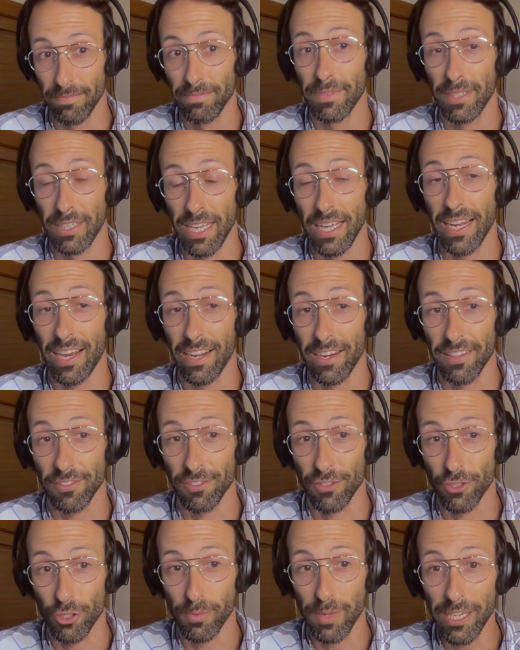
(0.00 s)
get out of the
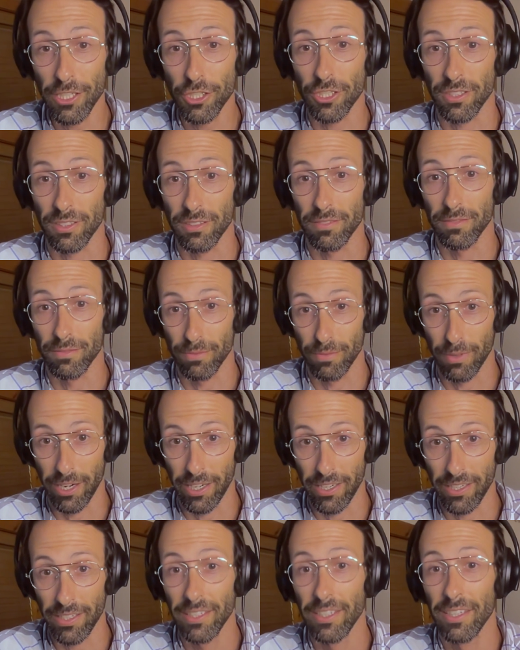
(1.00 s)
situation,
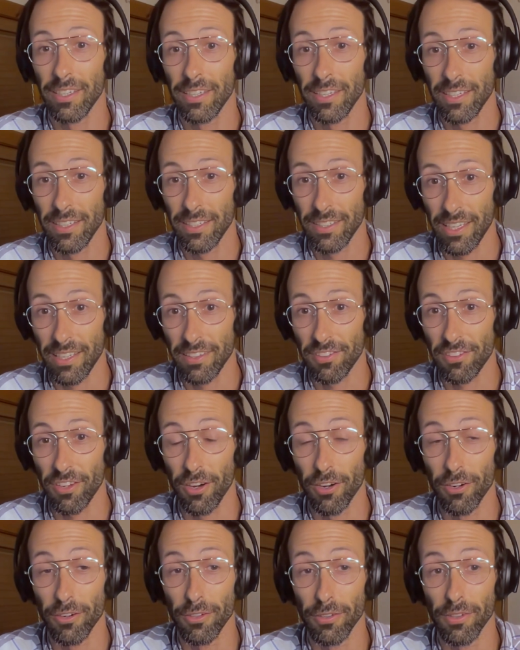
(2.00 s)
right? And
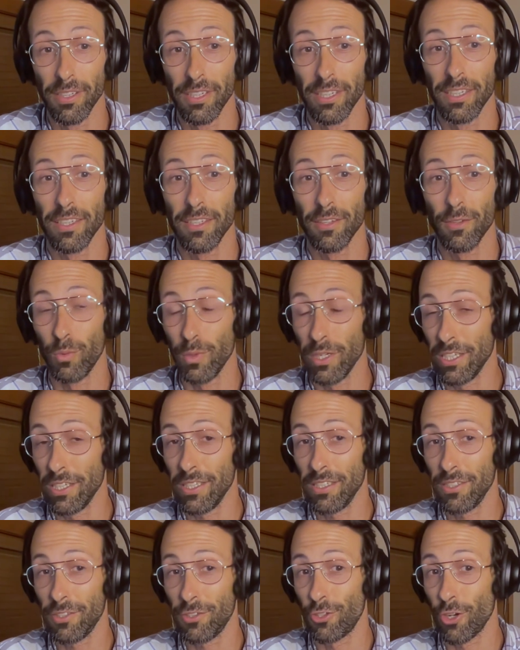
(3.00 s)
so
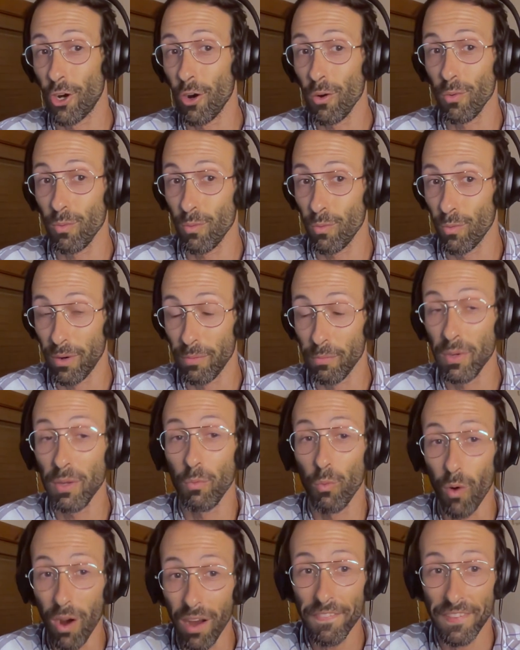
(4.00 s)
we
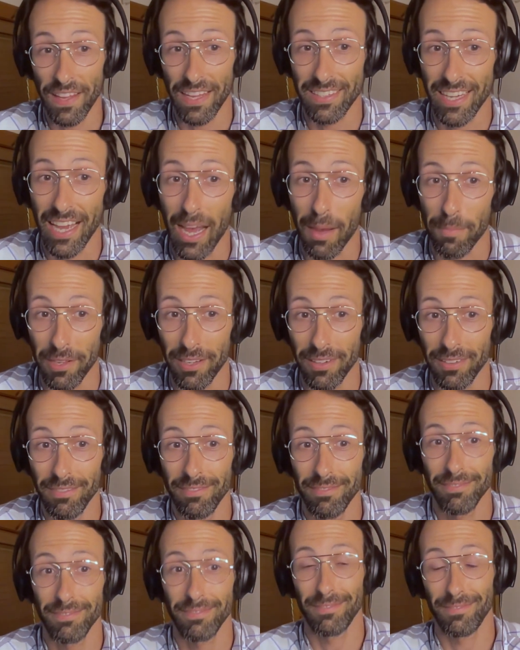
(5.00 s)
want that to happen.
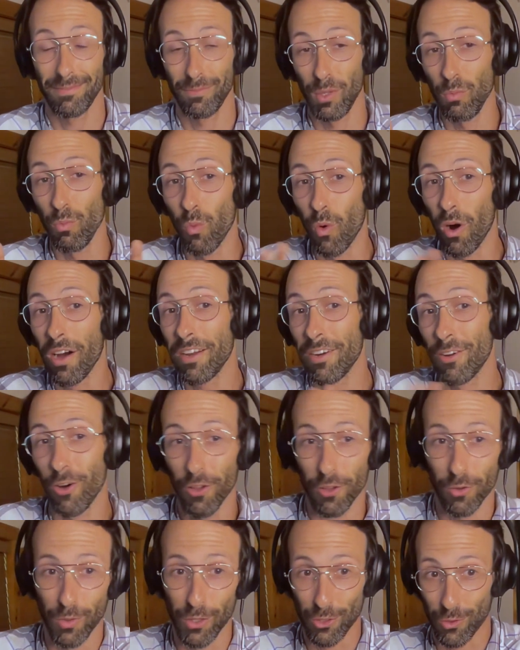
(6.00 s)
We want all
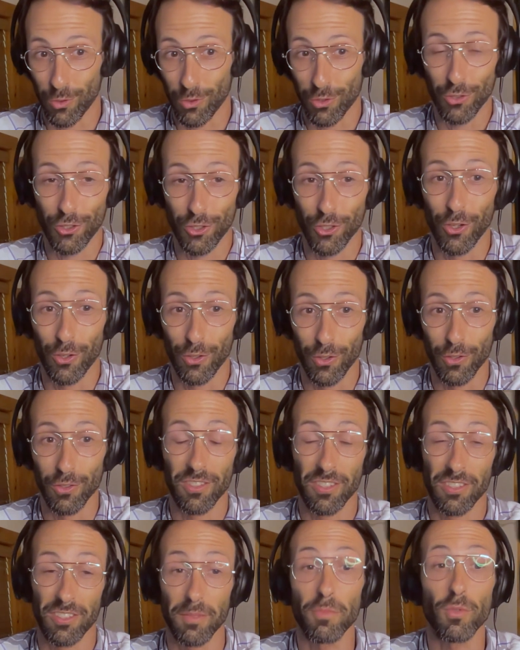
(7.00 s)
the resources to go to those
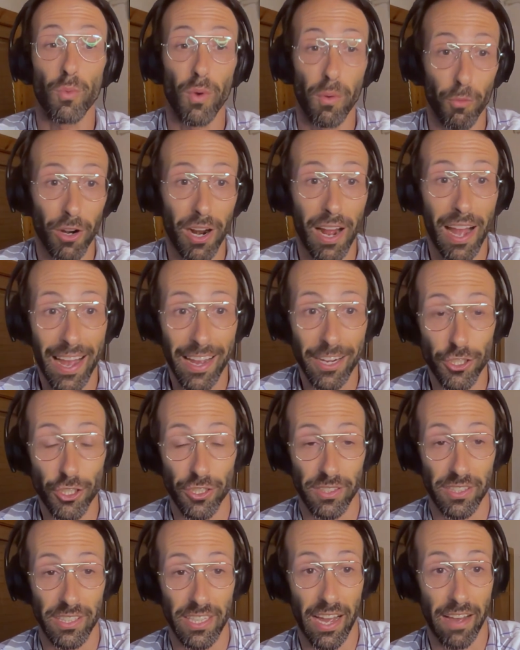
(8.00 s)
systems when we're
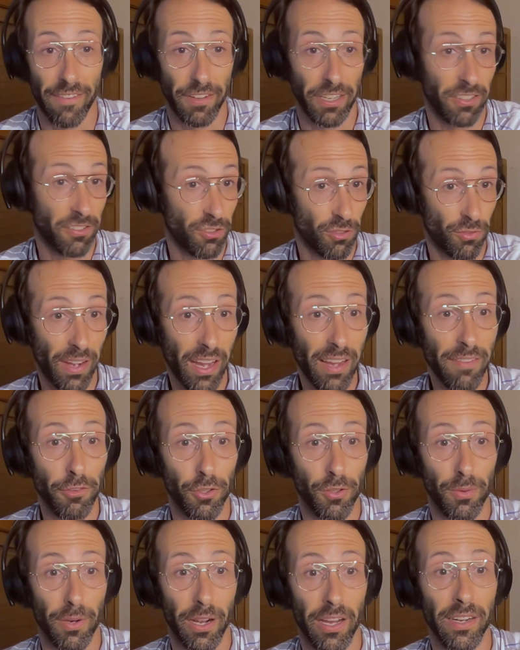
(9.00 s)
actually having a survival
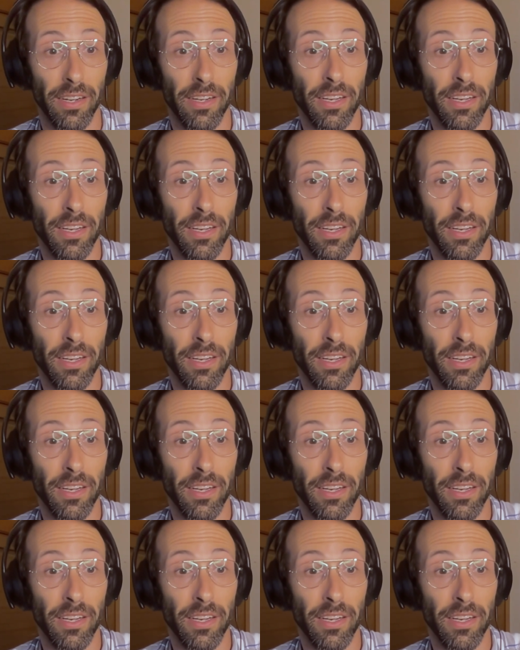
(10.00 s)
threat.